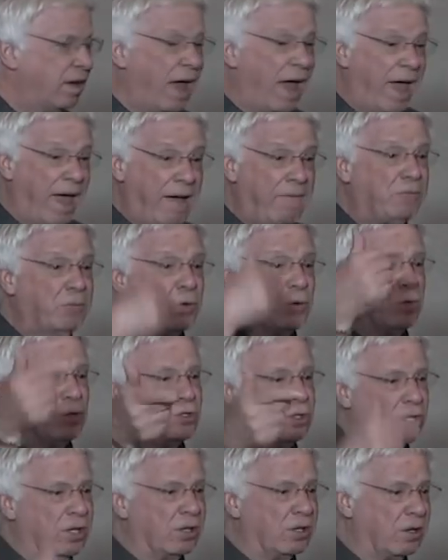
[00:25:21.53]
Afterwards,
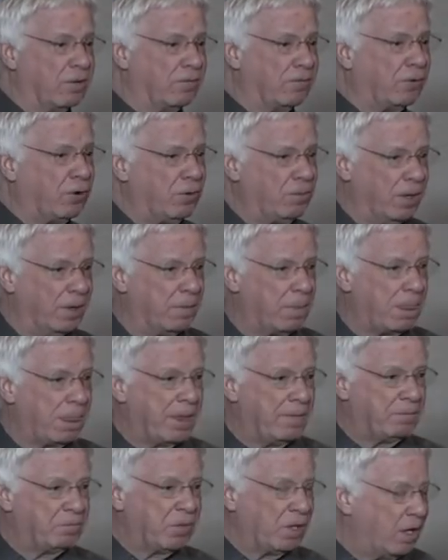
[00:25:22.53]
you can confirm it.
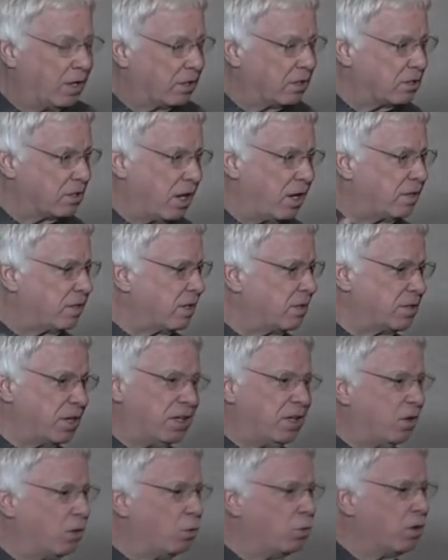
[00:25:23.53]
Like there's a lot of times I
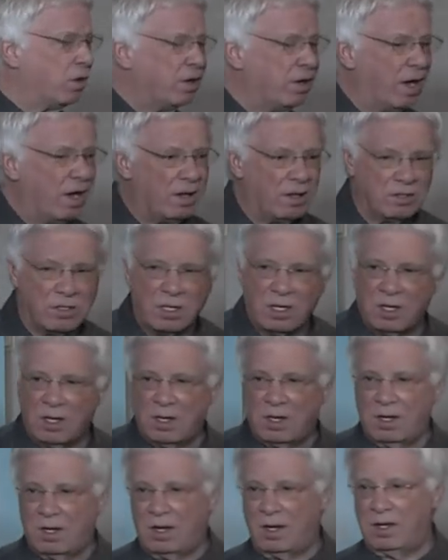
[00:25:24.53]
get a word of knowledge,
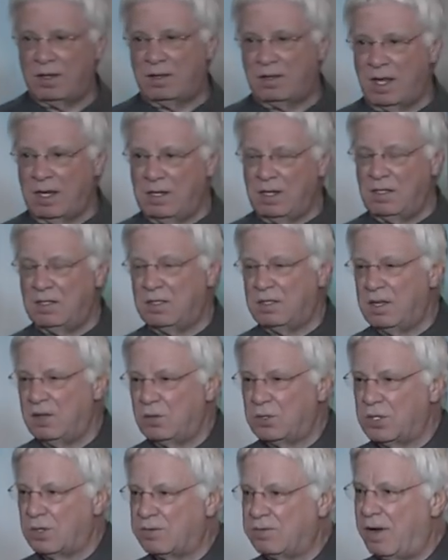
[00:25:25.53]
uh, they need to deal
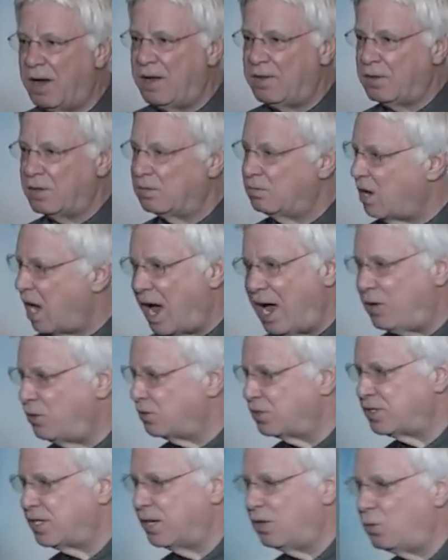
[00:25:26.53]
with their father. I don't
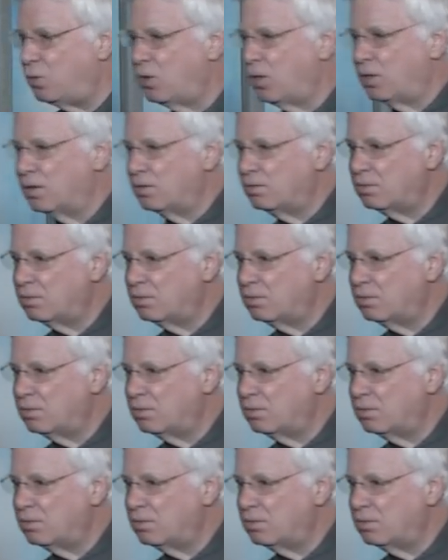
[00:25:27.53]
say a word.